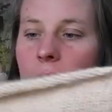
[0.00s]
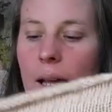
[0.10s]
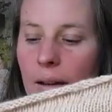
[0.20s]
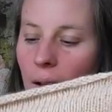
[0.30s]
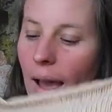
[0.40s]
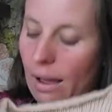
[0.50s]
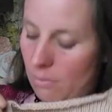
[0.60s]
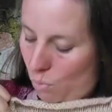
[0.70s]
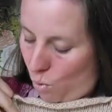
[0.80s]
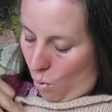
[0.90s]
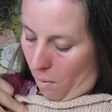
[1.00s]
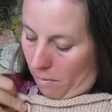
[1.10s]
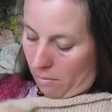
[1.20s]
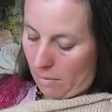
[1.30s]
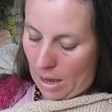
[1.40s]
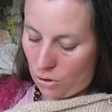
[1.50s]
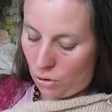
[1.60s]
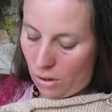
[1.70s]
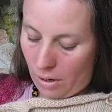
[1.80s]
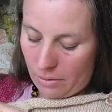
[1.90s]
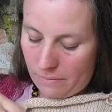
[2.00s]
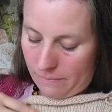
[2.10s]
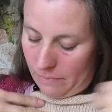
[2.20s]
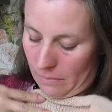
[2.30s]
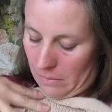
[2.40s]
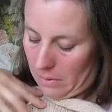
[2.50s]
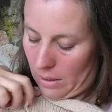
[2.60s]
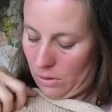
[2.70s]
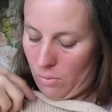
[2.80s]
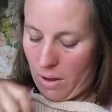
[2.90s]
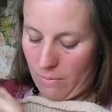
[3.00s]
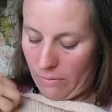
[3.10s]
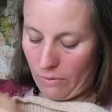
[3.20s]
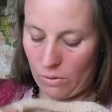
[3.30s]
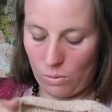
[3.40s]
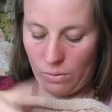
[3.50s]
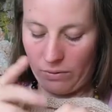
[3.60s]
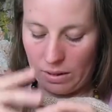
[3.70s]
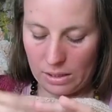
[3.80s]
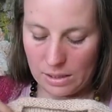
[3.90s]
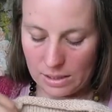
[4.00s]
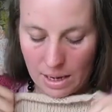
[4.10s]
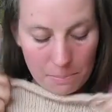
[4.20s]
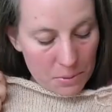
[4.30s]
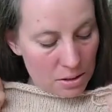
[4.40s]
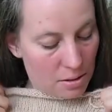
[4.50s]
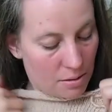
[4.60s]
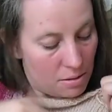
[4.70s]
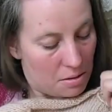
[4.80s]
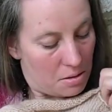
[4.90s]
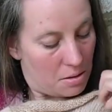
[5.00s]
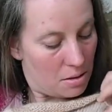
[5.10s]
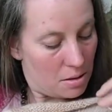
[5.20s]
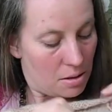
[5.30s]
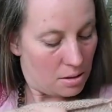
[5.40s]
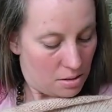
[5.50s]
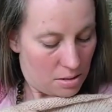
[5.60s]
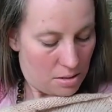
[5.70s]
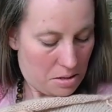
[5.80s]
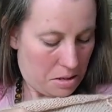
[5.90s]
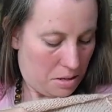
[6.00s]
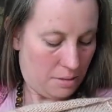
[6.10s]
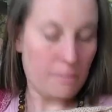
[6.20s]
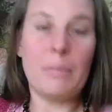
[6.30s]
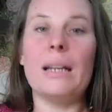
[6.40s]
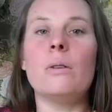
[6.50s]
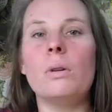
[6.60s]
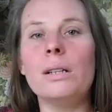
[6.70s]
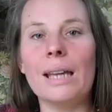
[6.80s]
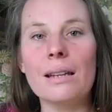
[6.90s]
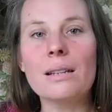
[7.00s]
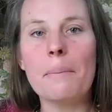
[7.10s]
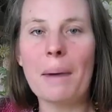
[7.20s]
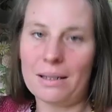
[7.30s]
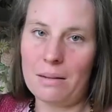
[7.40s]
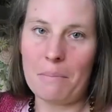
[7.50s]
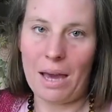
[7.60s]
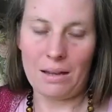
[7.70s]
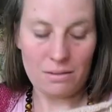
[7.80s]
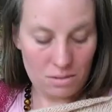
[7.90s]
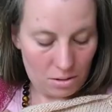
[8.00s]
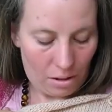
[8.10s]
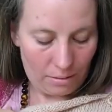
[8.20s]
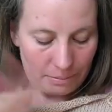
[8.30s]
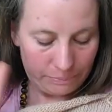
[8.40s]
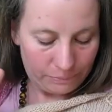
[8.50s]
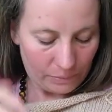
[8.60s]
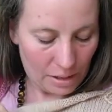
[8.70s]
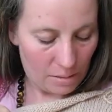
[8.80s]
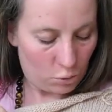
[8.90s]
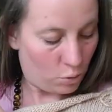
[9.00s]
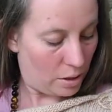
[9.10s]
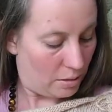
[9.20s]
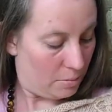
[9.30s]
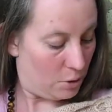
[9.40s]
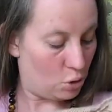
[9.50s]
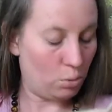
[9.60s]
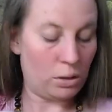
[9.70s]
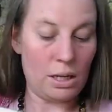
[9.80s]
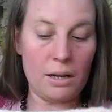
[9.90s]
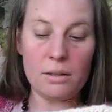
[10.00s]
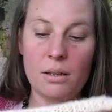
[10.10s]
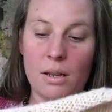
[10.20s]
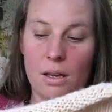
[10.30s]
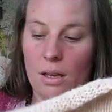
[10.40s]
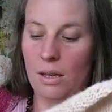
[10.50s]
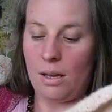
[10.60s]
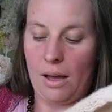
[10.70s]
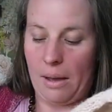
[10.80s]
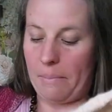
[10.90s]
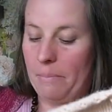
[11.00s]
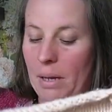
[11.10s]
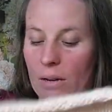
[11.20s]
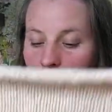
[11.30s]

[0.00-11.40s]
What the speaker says: and add more as you go. That's why we've got all of the steps. But it will get a button band, so I'm sure that'll be sorted out. But I've